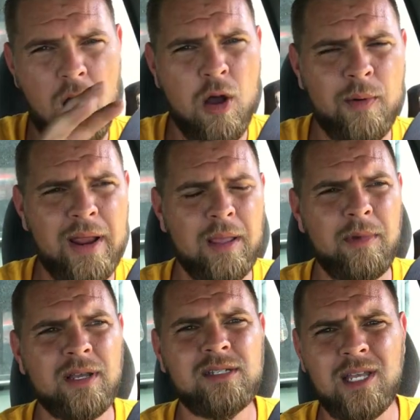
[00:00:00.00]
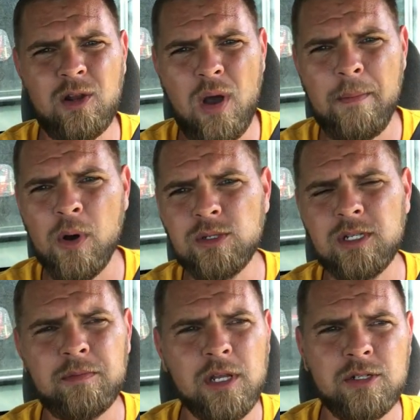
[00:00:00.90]
already because they know I'm
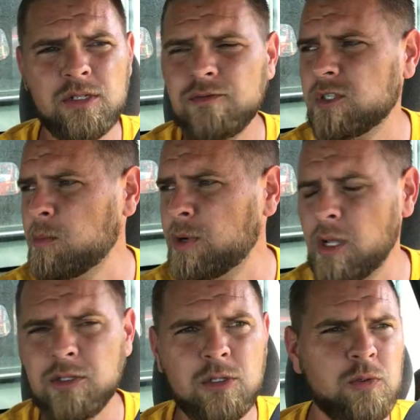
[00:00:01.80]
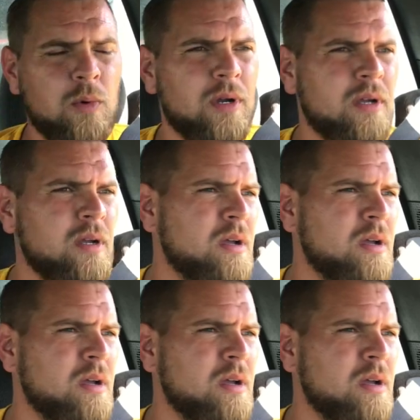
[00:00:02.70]
posting pictures of someone else's work.